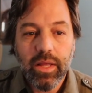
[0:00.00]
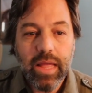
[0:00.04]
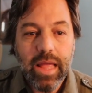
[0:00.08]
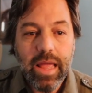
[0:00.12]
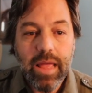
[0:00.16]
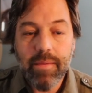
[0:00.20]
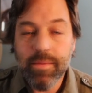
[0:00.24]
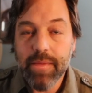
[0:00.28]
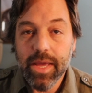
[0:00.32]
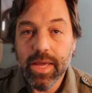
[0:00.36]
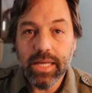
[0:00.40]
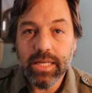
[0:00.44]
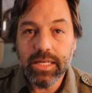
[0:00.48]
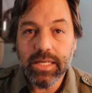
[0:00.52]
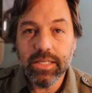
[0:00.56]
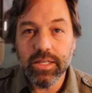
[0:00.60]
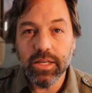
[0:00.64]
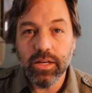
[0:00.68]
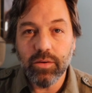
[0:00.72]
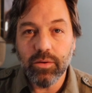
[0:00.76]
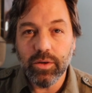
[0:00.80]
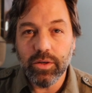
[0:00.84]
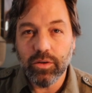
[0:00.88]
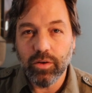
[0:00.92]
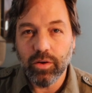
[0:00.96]
image,
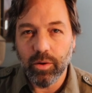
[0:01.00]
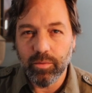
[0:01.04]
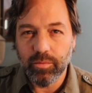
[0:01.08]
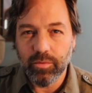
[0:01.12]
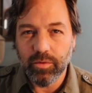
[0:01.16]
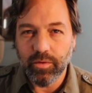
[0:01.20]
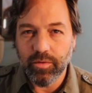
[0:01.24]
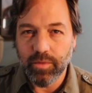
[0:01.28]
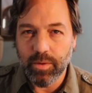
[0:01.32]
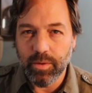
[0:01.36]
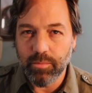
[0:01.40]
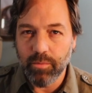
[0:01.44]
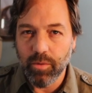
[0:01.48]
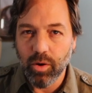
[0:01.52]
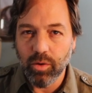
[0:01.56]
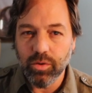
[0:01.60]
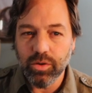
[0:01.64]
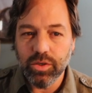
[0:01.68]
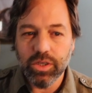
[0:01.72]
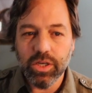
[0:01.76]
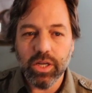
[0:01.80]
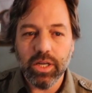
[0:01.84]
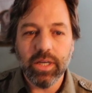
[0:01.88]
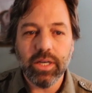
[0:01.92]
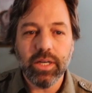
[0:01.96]
you know, in terms of
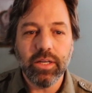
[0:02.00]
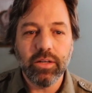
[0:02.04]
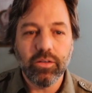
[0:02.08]
emotion,